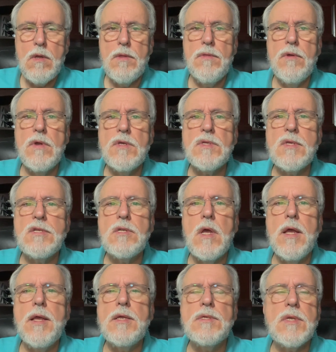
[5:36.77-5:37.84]
There is
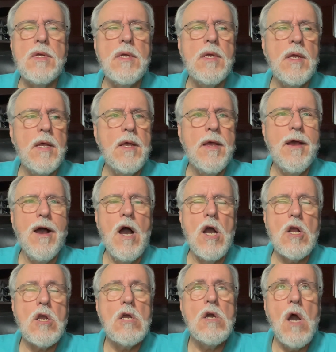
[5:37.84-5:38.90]
a
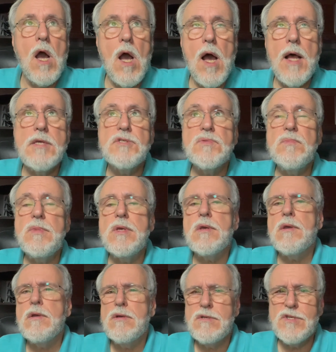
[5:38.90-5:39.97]
cosmic
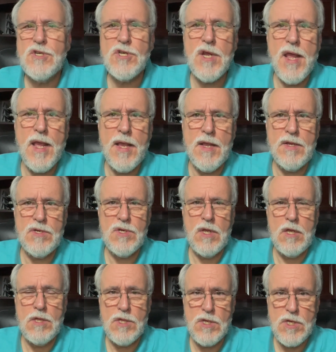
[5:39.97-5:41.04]
change
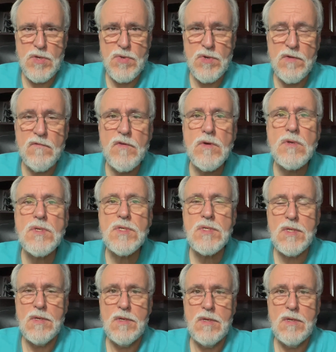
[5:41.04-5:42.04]
in the universe.